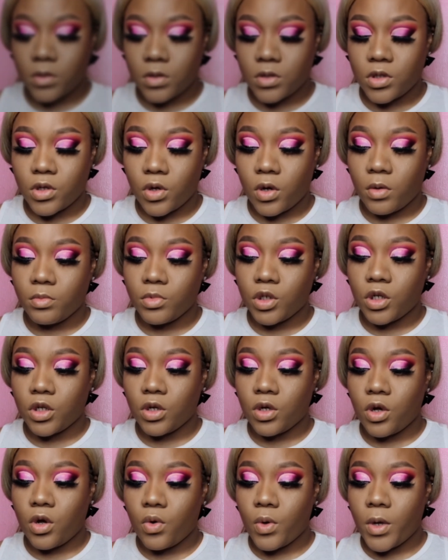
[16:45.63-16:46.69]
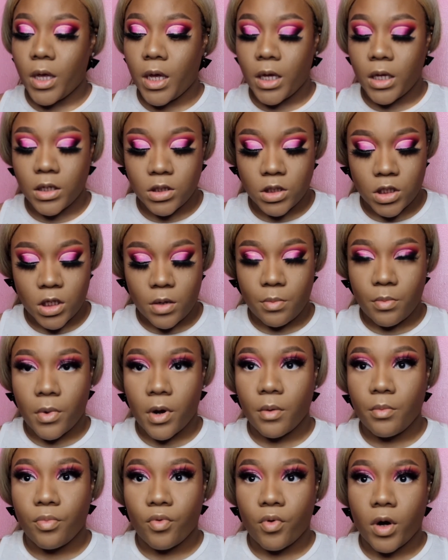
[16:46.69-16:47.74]
So I'm gonna go and dip
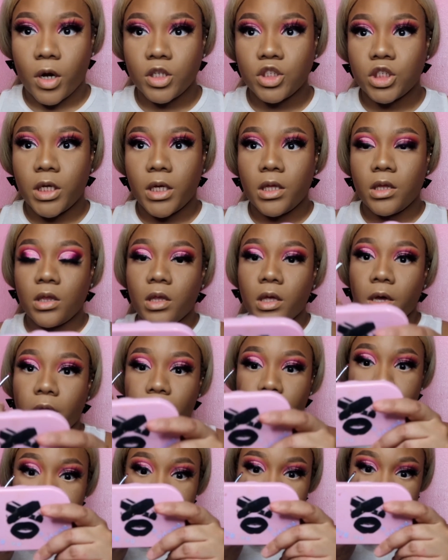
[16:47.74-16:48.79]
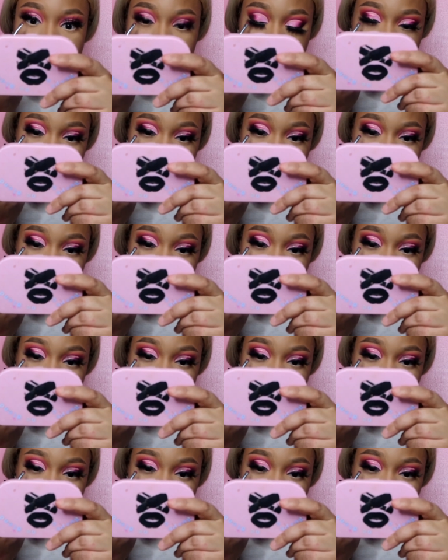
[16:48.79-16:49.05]
my brush in there.